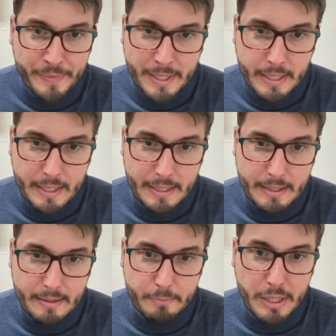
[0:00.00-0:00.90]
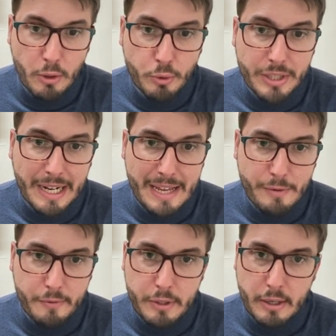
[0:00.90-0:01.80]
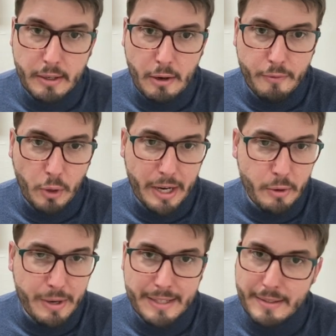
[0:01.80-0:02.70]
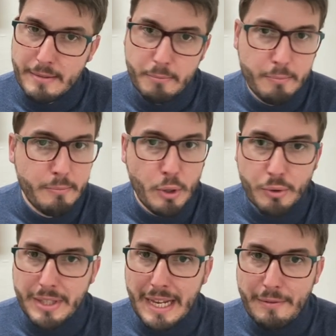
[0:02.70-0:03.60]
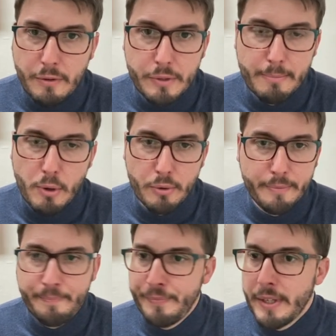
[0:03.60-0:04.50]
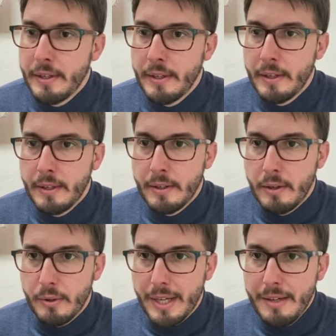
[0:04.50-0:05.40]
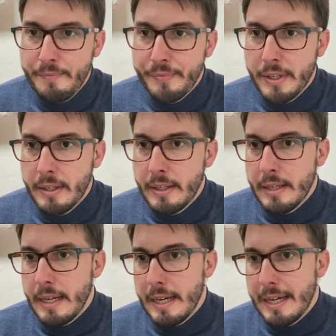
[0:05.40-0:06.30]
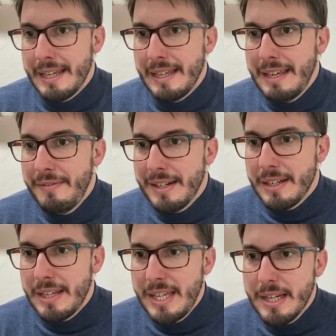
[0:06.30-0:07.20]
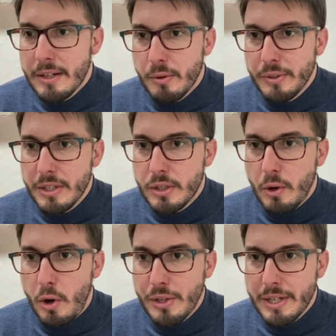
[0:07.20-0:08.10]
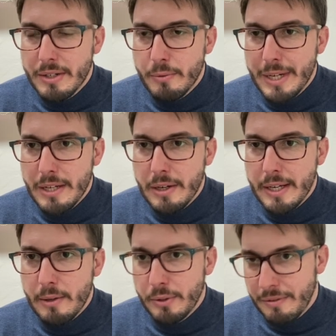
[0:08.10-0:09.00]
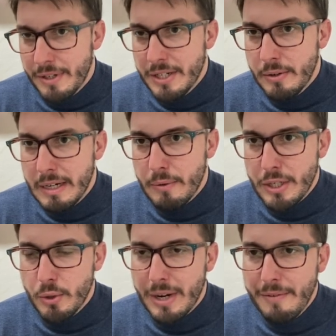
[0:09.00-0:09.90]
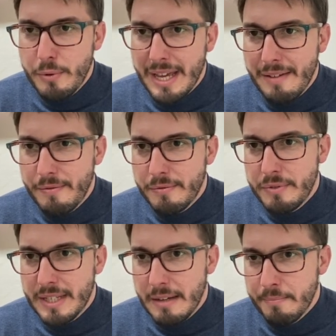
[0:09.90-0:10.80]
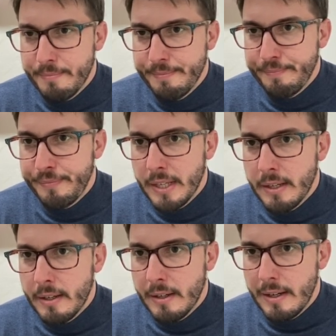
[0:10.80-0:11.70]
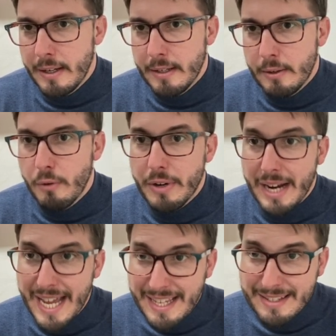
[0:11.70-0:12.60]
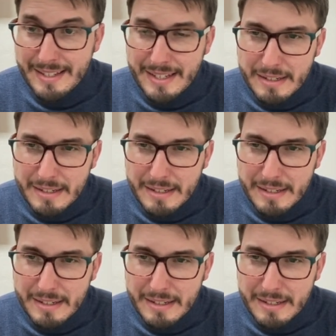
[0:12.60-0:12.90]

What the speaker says: beyond the level of the alveolar crest, beyond the level of the bone. Okay, even here on this other on the first radiograph, we have some overhangs here,